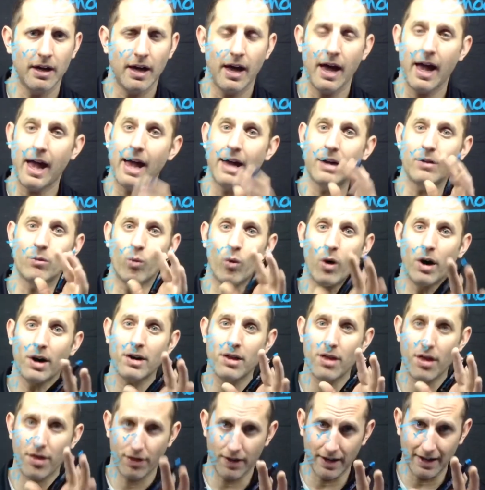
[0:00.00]
And one
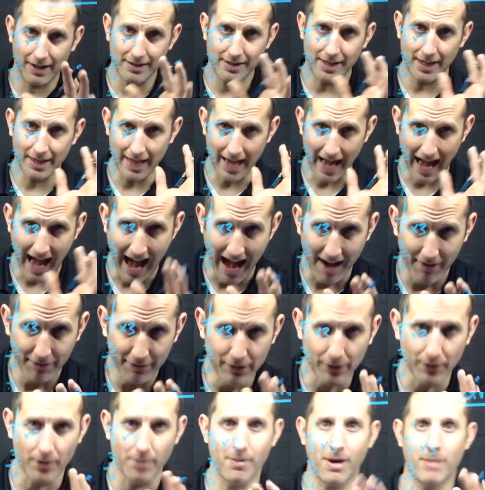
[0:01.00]
of the things that you
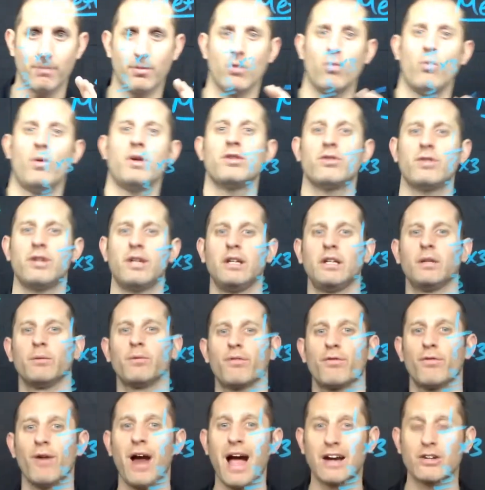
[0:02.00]
have to remember when you're dealing
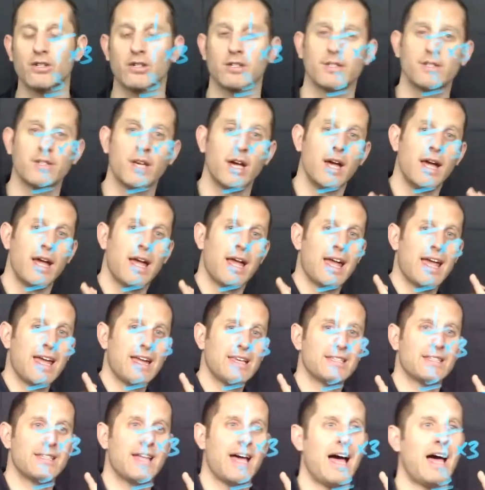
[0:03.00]
with fractions
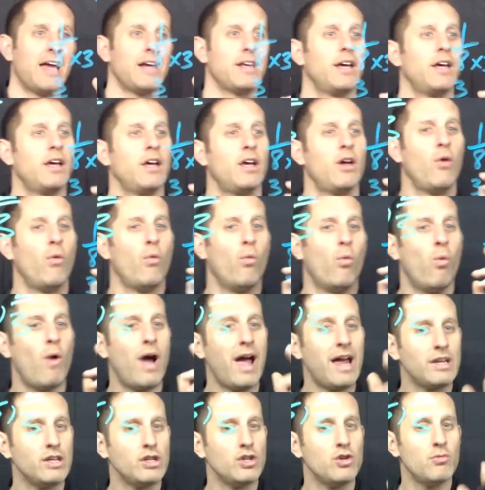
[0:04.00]
is that
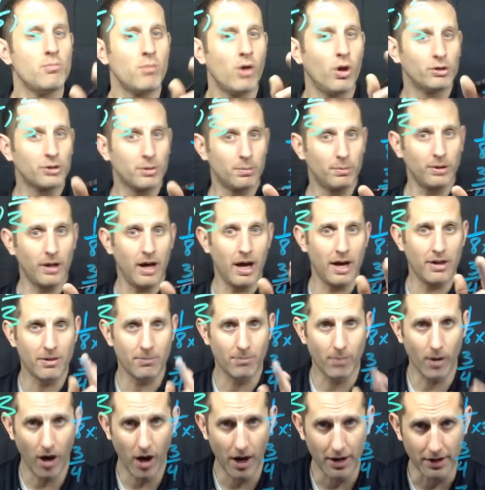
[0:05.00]
when you multiply the
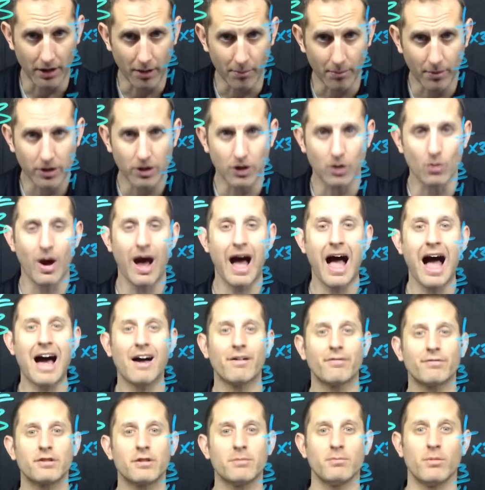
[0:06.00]
bottom, you
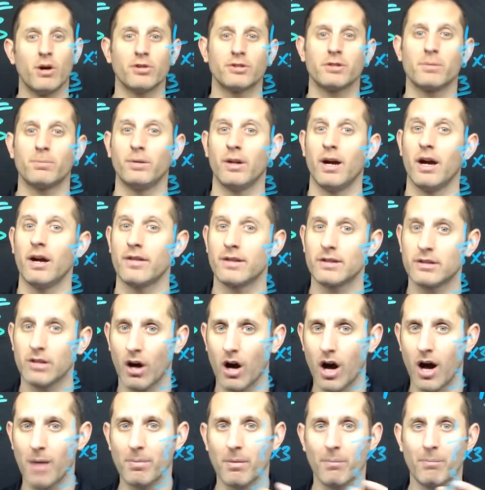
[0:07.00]
have to multiply the
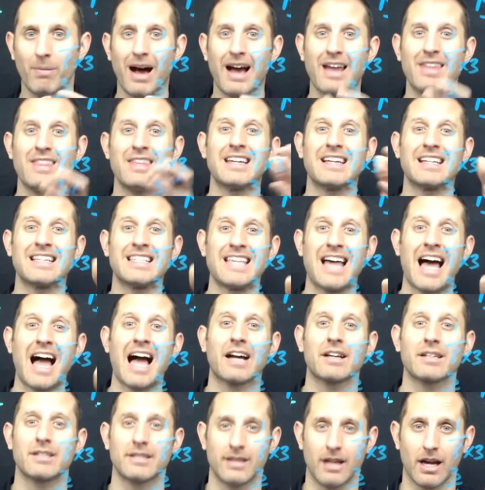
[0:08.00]
top by the
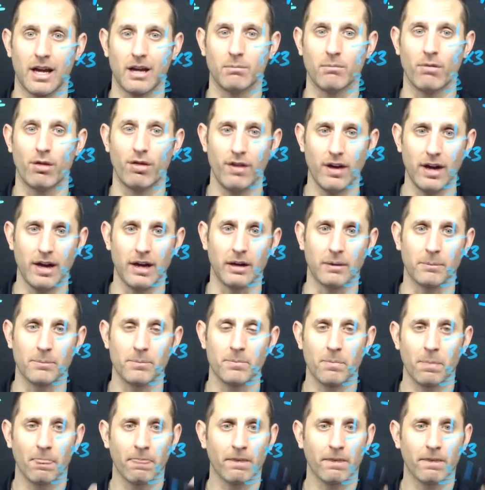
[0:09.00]
exact same thing.